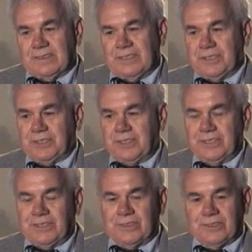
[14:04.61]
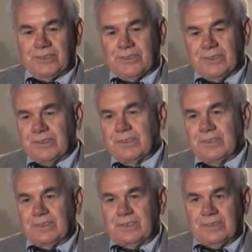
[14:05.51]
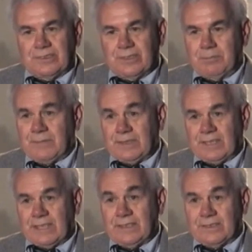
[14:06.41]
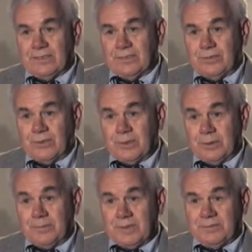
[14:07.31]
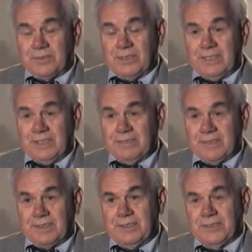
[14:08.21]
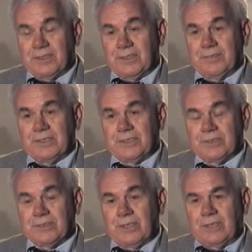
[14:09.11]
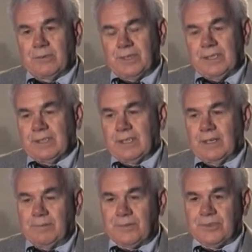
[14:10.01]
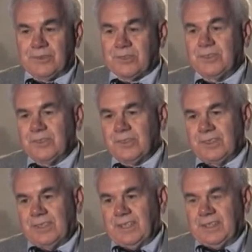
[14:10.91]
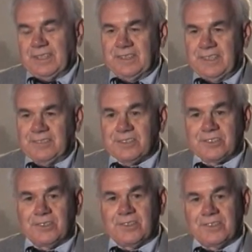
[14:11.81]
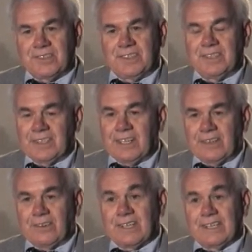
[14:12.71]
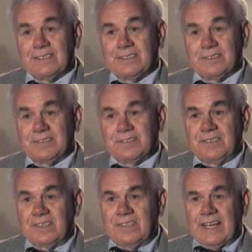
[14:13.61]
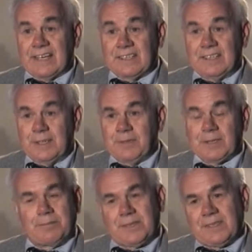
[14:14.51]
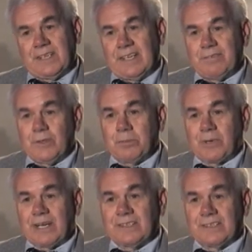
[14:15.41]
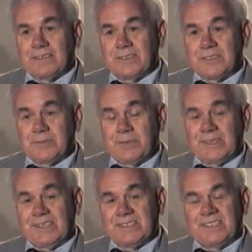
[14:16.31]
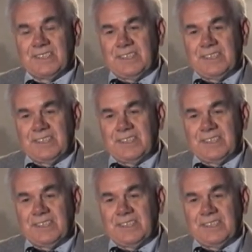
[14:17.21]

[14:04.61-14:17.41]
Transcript: engineers or some technical form of training with these individuals where they come to the school and they leave the school and they got all kinds of academic, but they have no practical experience.